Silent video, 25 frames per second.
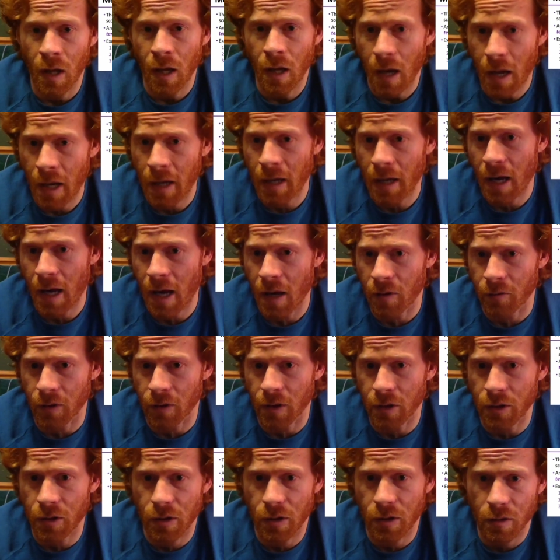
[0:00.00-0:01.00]
on
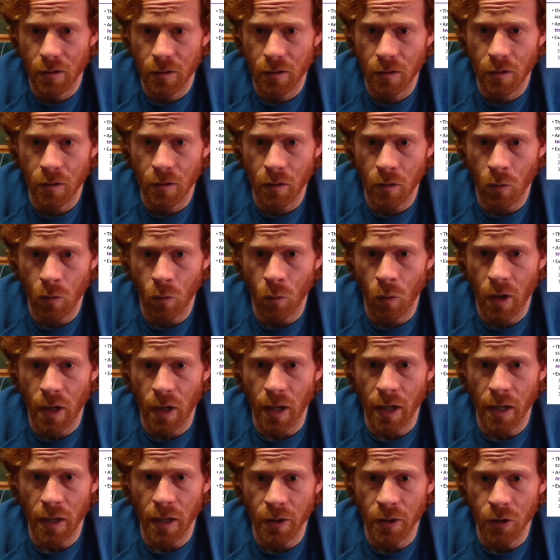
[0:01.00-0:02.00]
average, what
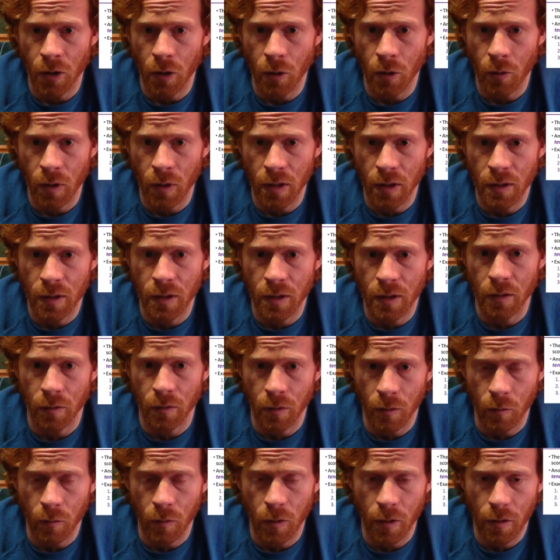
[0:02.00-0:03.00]
age are we
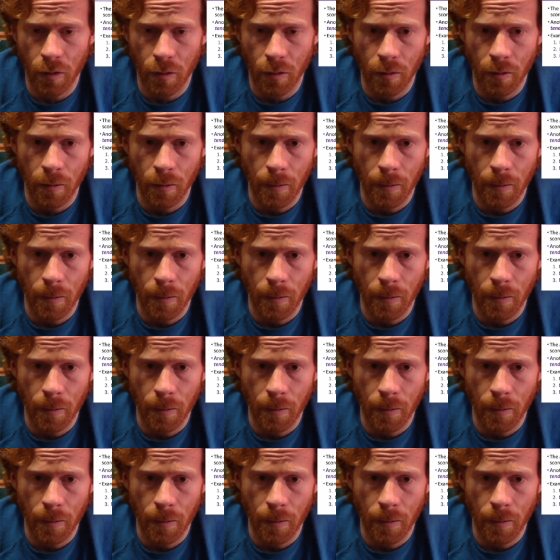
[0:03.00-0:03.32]
dealing with.